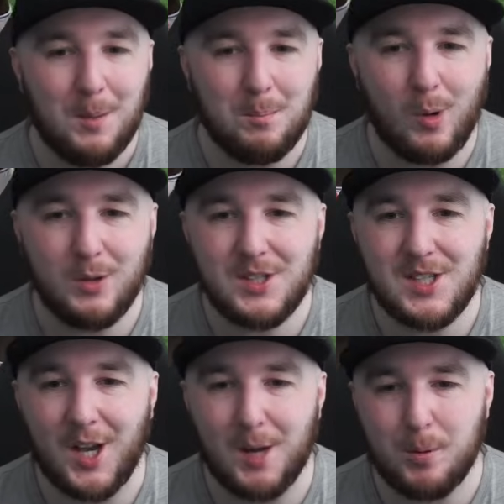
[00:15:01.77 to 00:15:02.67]

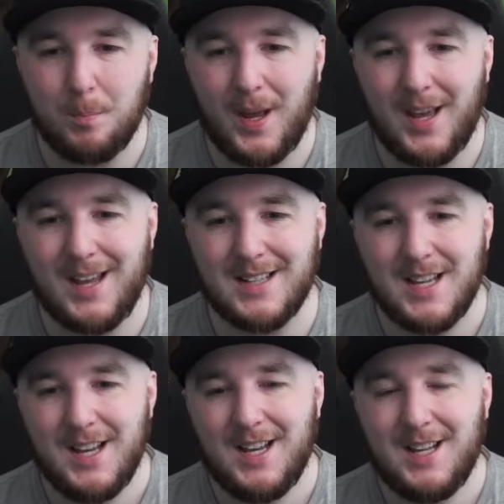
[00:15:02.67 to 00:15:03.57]
Monza are prepared
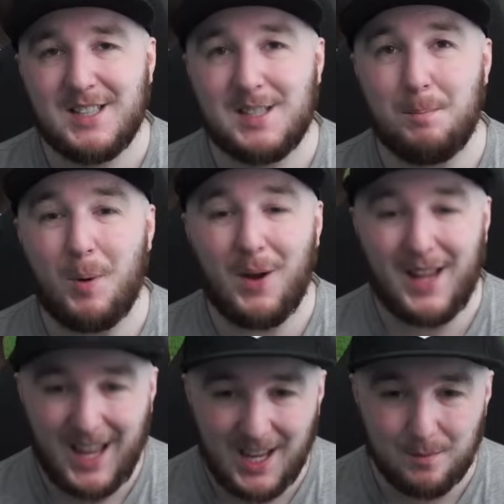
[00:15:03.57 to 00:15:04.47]
to buy
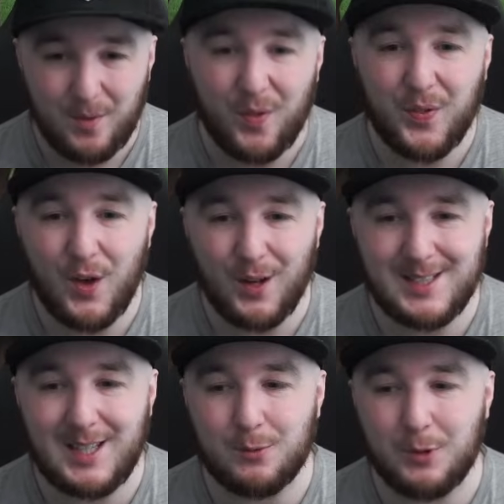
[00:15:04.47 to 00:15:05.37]
him for
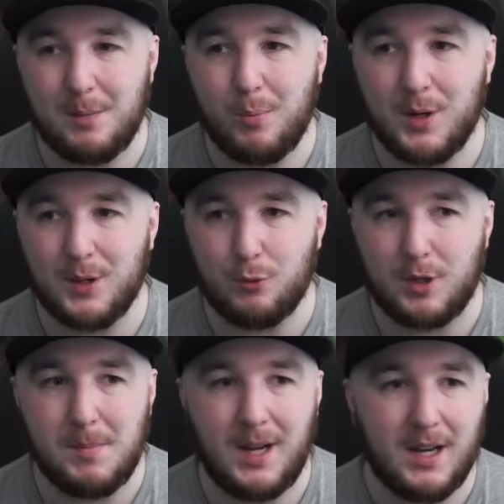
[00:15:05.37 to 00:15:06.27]

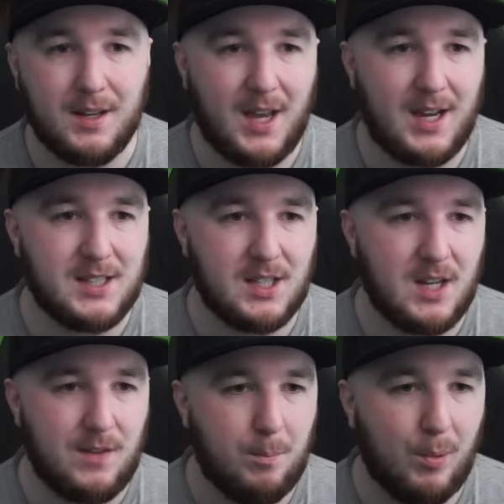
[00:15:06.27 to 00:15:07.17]
33.3 million. That is
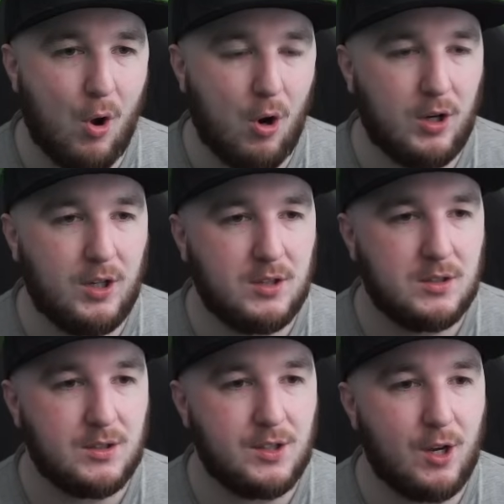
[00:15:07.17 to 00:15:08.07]
another block.
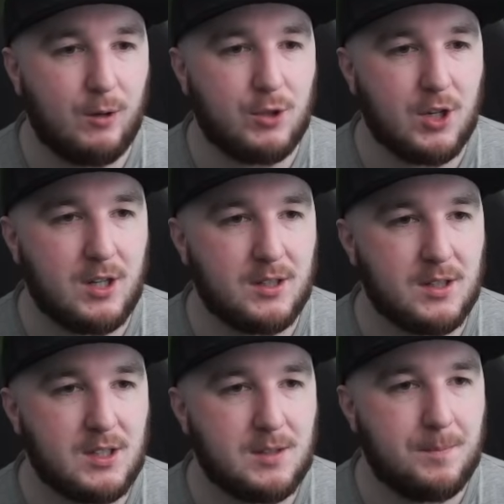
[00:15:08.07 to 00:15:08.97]
No
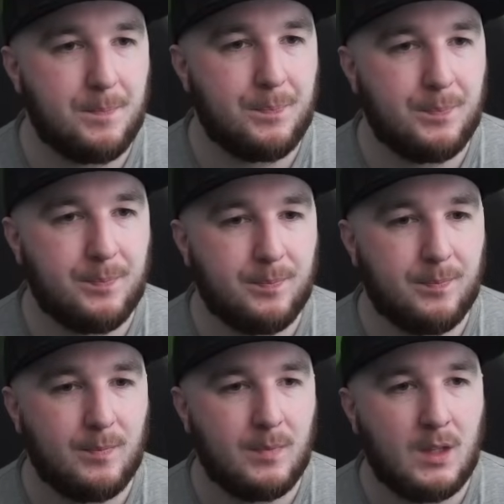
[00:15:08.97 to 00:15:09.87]
chance.
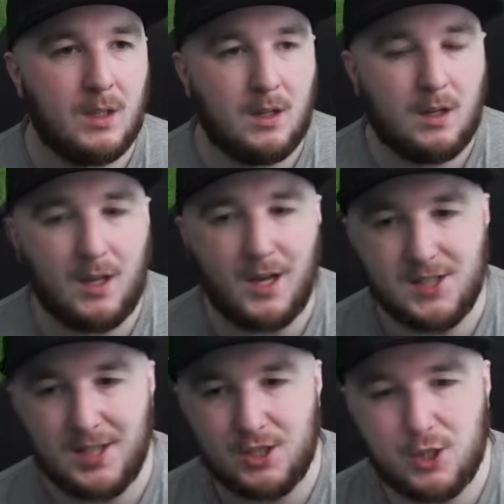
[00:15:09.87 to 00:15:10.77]
Okay,
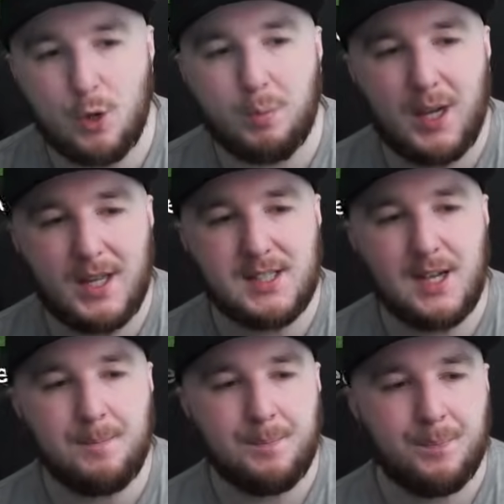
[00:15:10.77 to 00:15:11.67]
so that's two players in.